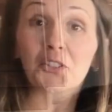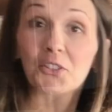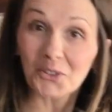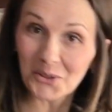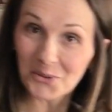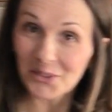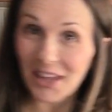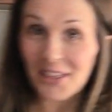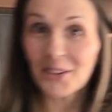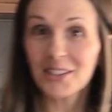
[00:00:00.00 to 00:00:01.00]
show you what
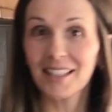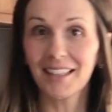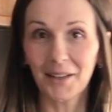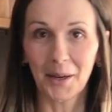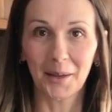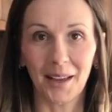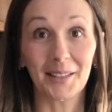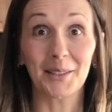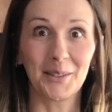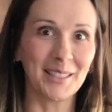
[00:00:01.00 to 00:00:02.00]
that looks like
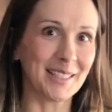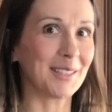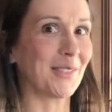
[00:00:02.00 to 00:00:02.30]
as soon as it's